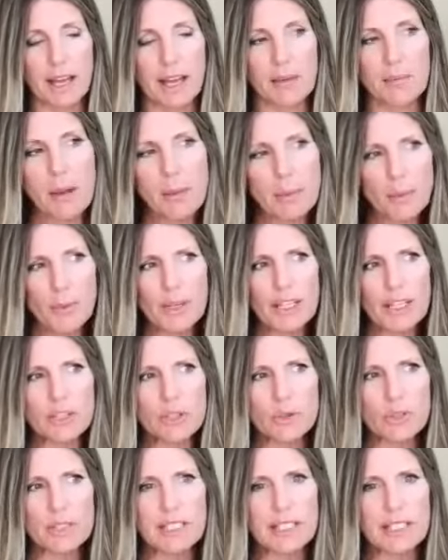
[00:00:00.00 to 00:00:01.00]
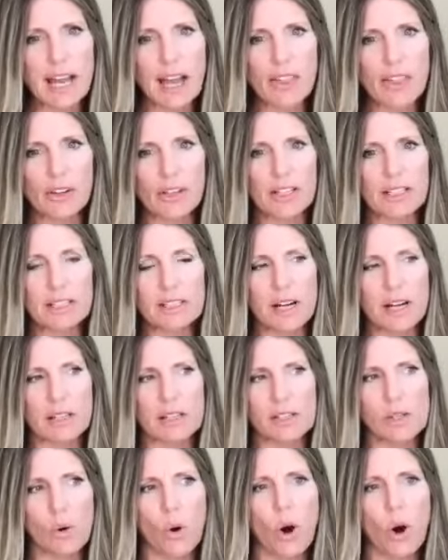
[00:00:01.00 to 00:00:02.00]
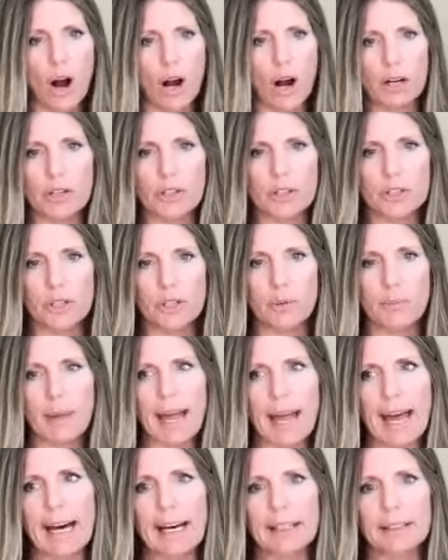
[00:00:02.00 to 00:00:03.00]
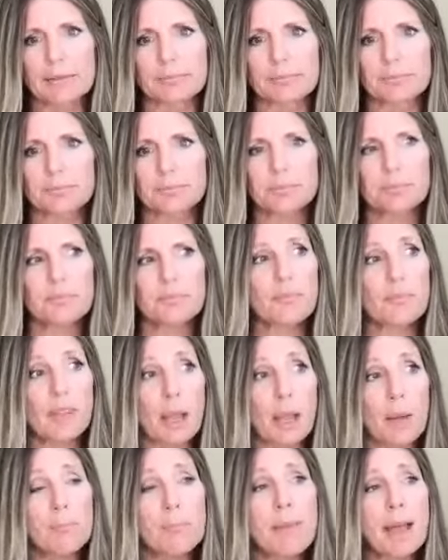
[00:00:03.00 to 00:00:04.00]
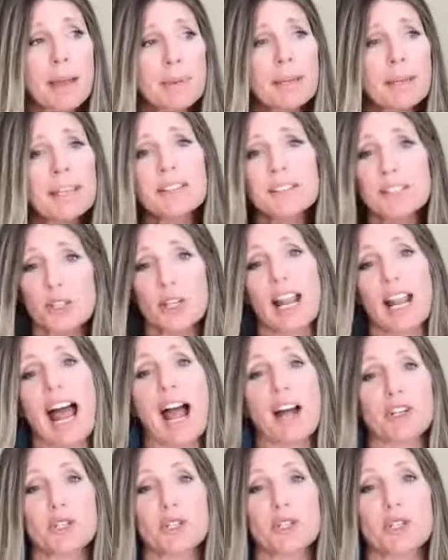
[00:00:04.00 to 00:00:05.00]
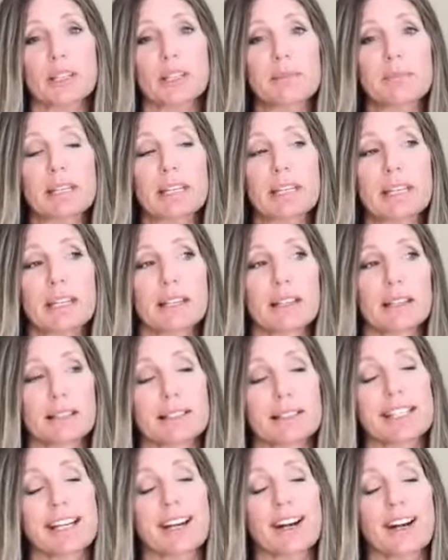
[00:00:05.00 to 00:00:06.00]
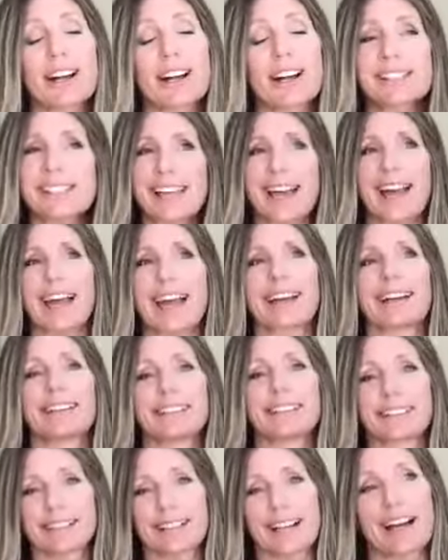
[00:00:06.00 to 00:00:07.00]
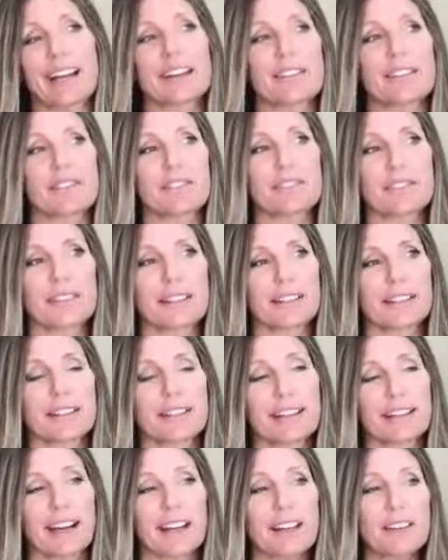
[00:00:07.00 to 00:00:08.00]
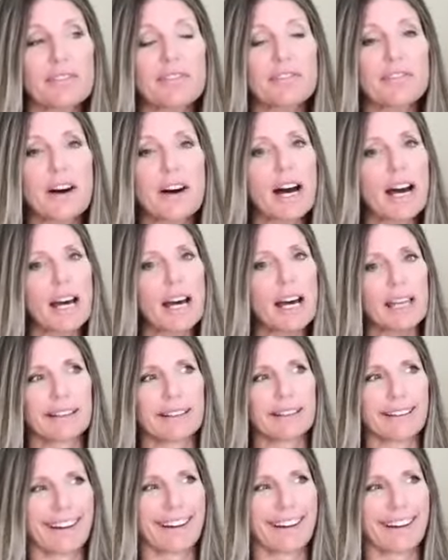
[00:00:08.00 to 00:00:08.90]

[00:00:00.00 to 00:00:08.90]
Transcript: And maybe we can do it together and it's not so hard or so bad. Maybe this could actually be, dare I say, kind of fun.